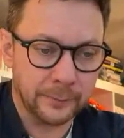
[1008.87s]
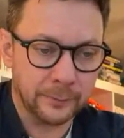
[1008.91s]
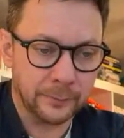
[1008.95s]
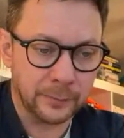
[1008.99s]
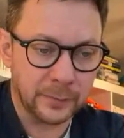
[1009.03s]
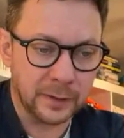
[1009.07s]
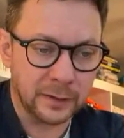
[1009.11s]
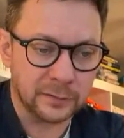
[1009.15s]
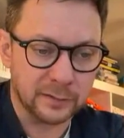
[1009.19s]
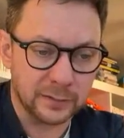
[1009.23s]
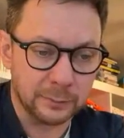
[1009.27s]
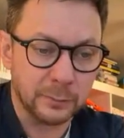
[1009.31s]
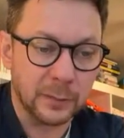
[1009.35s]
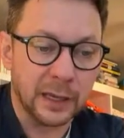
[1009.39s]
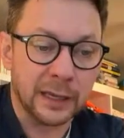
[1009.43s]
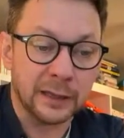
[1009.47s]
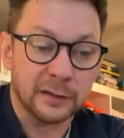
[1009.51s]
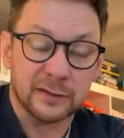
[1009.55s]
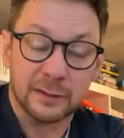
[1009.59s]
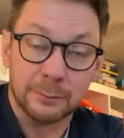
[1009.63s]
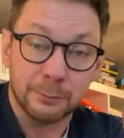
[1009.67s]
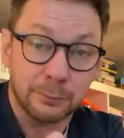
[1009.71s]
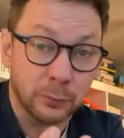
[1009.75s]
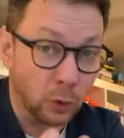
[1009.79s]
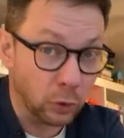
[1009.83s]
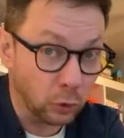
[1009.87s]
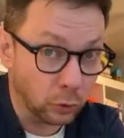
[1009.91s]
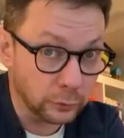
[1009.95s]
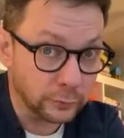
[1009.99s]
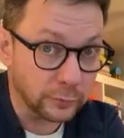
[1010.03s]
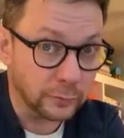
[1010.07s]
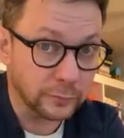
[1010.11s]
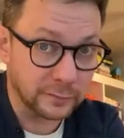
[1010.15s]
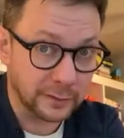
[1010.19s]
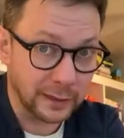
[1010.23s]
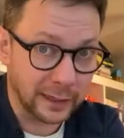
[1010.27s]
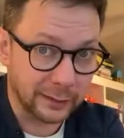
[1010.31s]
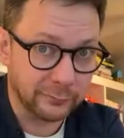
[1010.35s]
It's
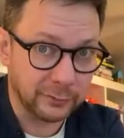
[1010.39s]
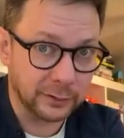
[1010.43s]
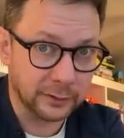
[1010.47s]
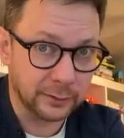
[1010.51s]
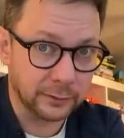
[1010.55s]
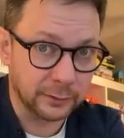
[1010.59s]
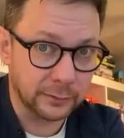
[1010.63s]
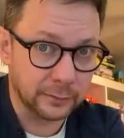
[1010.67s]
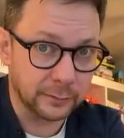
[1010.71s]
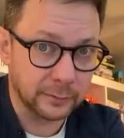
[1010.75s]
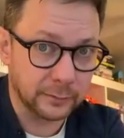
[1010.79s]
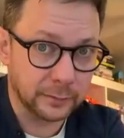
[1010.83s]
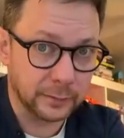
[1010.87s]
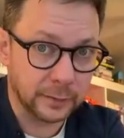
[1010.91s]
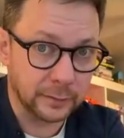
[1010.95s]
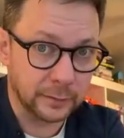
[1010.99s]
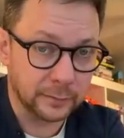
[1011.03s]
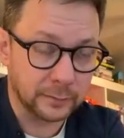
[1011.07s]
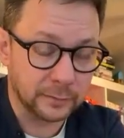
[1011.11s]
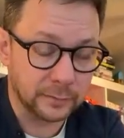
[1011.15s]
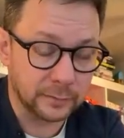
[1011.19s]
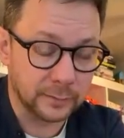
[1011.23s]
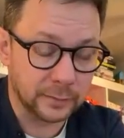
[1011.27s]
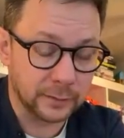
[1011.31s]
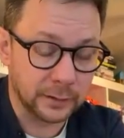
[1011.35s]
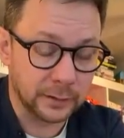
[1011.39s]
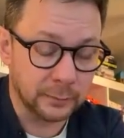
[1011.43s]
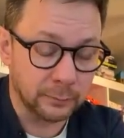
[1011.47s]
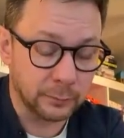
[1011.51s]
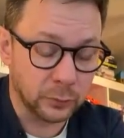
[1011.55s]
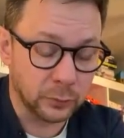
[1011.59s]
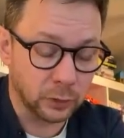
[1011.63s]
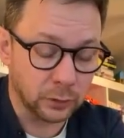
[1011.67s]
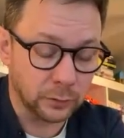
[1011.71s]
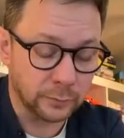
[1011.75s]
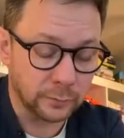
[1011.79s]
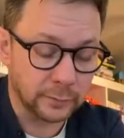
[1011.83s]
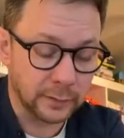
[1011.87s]
important to have it. It's
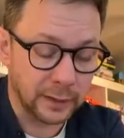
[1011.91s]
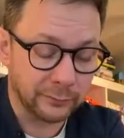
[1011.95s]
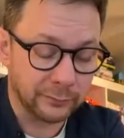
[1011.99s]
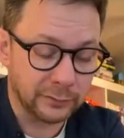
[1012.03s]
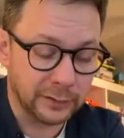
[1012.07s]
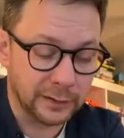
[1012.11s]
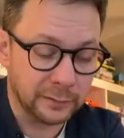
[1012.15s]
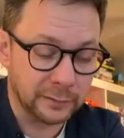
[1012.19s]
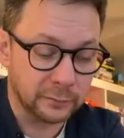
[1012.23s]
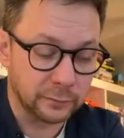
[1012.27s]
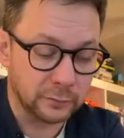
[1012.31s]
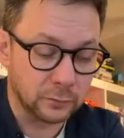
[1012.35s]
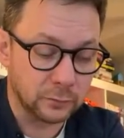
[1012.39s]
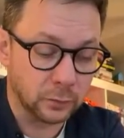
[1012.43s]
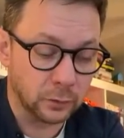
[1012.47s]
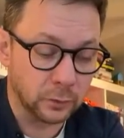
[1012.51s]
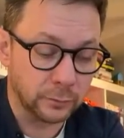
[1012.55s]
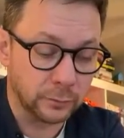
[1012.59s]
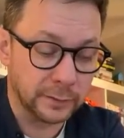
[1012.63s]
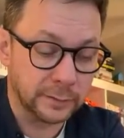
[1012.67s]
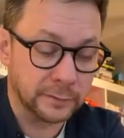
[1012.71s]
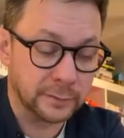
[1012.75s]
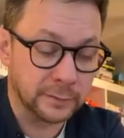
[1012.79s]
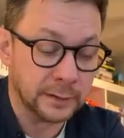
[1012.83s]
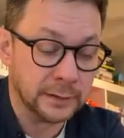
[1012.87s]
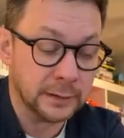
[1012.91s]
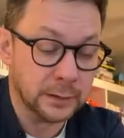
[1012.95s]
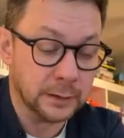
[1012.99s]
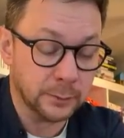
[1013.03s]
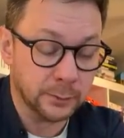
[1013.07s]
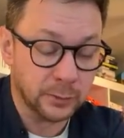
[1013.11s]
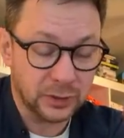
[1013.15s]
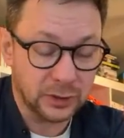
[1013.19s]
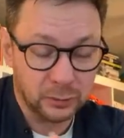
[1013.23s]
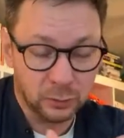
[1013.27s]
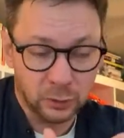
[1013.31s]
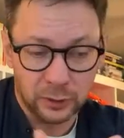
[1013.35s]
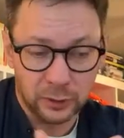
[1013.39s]
important to have it in stories,
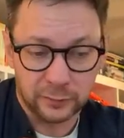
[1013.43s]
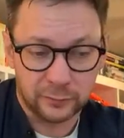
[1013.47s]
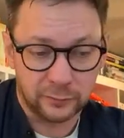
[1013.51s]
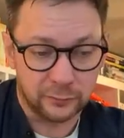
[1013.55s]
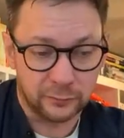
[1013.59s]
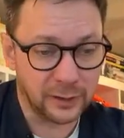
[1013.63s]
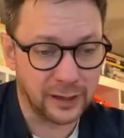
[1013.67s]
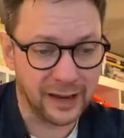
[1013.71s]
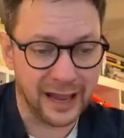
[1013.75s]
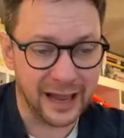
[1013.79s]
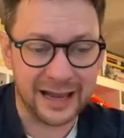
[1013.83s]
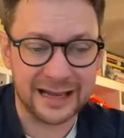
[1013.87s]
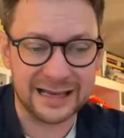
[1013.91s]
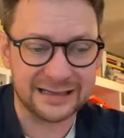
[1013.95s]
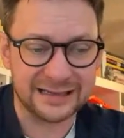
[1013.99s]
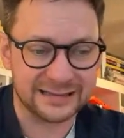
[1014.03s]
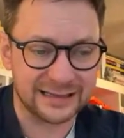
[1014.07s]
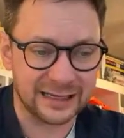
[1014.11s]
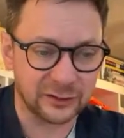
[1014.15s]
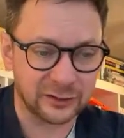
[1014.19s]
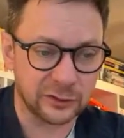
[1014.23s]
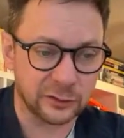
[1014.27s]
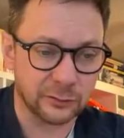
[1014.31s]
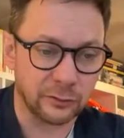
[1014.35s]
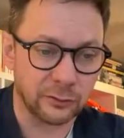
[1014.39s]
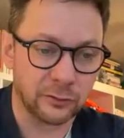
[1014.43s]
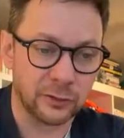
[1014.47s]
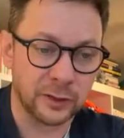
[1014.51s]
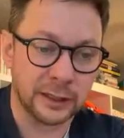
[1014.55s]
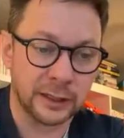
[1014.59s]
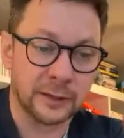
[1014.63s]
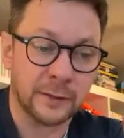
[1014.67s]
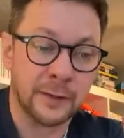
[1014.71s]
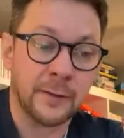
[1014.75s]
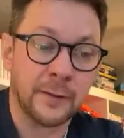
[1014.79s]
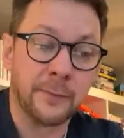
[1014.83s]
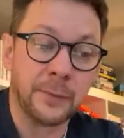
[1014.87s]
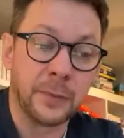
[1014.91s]
but it works throughout any section of the thing.
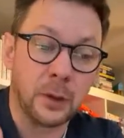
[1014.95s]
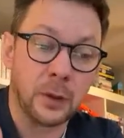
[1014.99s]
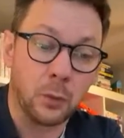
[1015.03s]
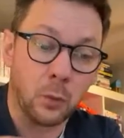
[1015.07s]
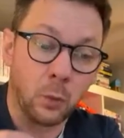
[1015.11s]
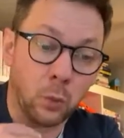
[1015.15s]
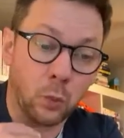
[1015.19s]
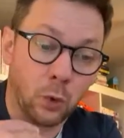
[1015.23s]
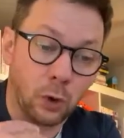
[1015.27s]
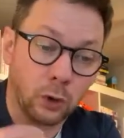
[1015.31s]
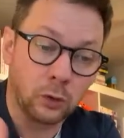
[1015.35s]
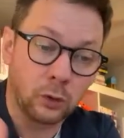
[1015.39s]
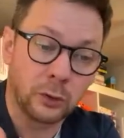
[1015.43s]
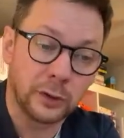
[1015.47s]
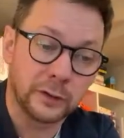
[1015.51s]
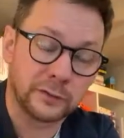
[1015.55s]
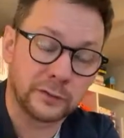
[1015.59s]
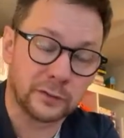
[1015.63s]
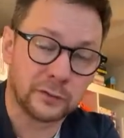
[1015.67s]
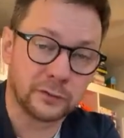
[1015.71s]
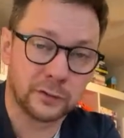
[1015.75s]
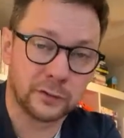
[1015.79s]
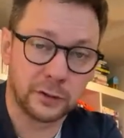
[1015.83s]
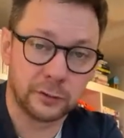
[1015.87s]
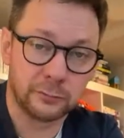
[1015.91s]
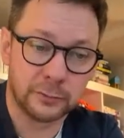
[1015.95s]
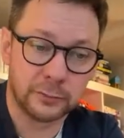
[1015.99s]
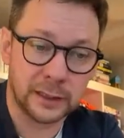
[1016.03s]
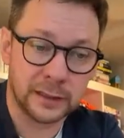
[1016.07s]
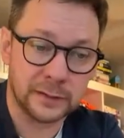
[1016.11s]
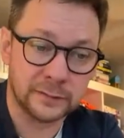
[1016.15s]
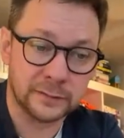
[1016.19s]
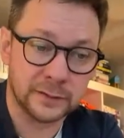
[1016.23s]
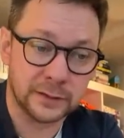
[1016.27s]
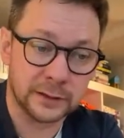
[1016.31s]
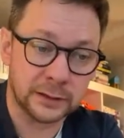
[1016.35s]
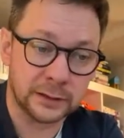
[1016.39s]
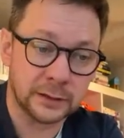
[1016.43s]
What questions are you
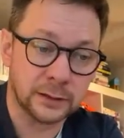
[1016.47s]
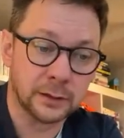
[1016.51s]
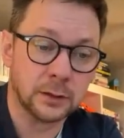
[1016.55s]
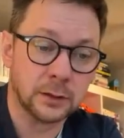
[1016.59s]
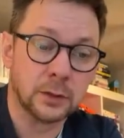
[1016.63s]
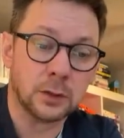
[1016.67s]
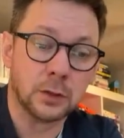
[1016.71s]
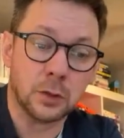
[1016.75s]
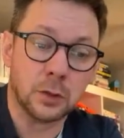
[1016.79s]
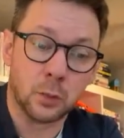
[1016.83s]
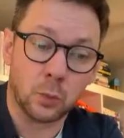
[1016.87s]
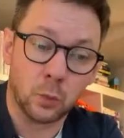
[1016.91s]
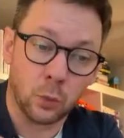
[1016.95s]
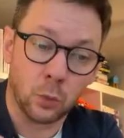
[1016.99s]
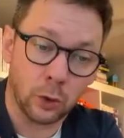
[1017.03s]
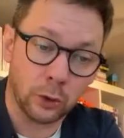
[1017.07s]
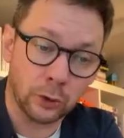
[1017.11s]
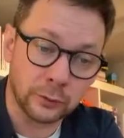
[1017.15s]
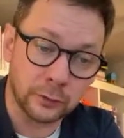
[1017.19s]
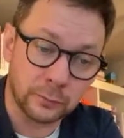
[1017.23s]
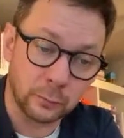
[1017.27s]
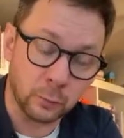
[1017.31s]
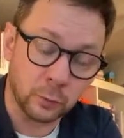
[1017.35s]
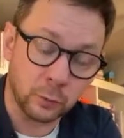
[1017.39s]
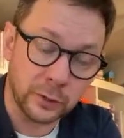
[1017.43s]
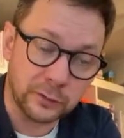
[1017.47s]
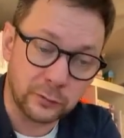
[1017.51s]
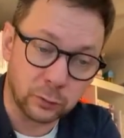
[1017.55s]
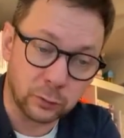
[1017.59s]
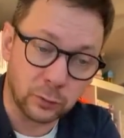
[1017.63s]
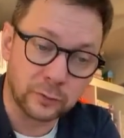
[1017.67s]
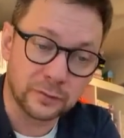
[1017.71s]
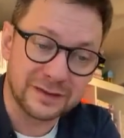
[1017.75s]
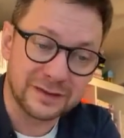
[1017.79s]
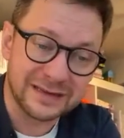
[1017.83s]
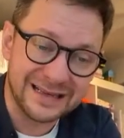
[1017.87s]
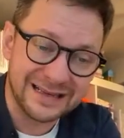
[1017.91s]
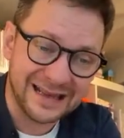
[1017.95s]
raising? Which
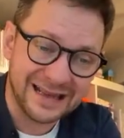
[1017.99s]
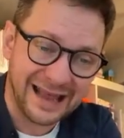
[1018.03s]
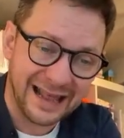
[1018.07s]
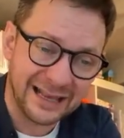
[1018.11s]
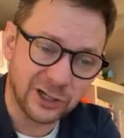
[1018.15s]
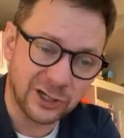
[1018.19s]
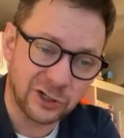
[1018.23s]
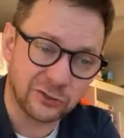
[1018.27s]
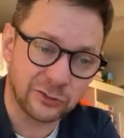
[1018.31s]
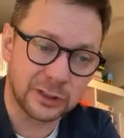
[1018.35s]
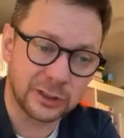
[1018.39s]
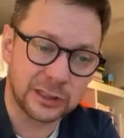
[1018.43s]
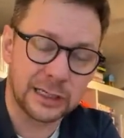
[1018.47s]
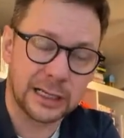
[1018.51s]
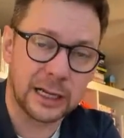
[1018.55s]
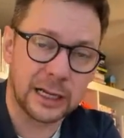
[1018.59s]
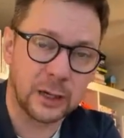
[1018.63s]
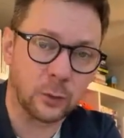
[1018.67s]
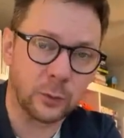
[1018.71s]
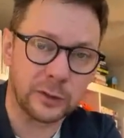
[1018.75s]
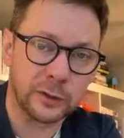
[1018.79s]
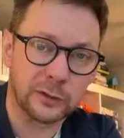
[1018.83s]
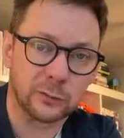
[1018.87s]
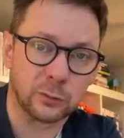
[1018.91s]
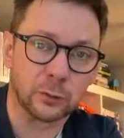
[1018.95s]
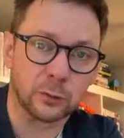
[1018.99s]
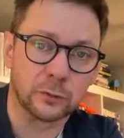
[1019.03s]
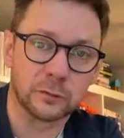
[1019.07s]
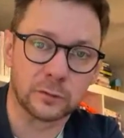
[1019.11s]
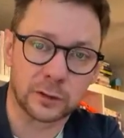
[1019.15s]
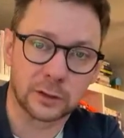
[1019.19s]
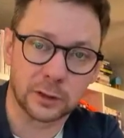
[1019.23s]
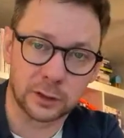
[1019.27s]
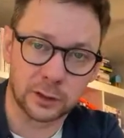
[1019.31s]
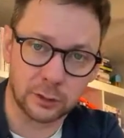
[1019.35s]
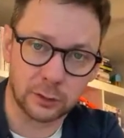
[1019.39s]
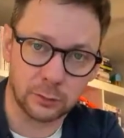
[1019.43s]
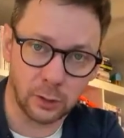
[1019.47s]
ones need answering now? Which ones
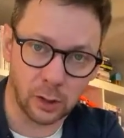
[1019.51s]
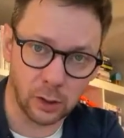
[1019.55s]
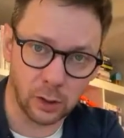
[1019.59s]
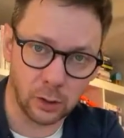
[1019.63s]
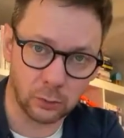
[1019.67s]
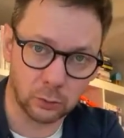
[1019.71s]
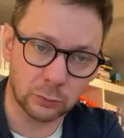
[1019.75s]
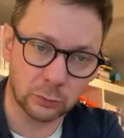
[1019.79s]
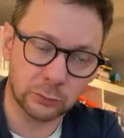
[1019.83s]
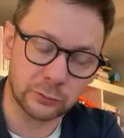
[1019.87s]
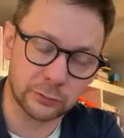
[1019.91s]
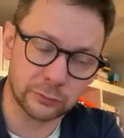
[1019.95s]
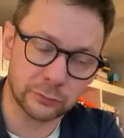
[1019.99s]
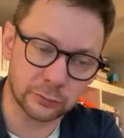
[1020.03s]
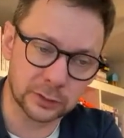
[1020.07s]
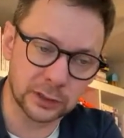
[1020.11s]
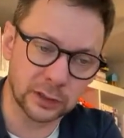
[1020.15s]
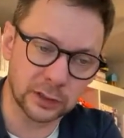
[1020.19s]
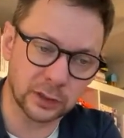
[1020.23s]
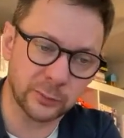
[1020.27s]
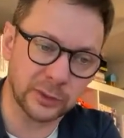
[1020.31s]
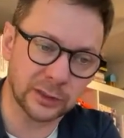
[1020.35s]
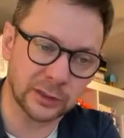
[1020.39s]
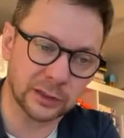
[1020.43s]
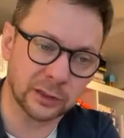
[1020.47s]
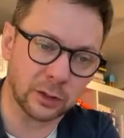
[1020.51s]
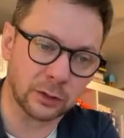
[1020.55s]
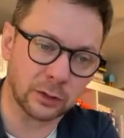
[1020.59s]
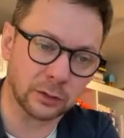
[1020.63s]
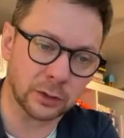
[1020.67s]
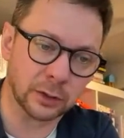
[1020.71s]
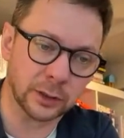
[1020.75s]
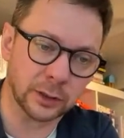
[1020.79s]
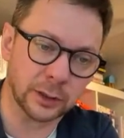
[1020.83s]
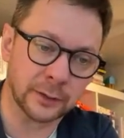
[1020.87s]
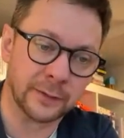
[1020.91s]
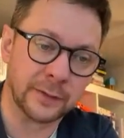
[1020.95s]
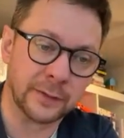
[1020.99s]
can you hold for a little bit
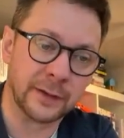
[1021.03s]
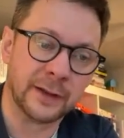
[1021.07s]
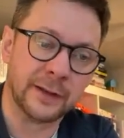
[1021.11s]
longer?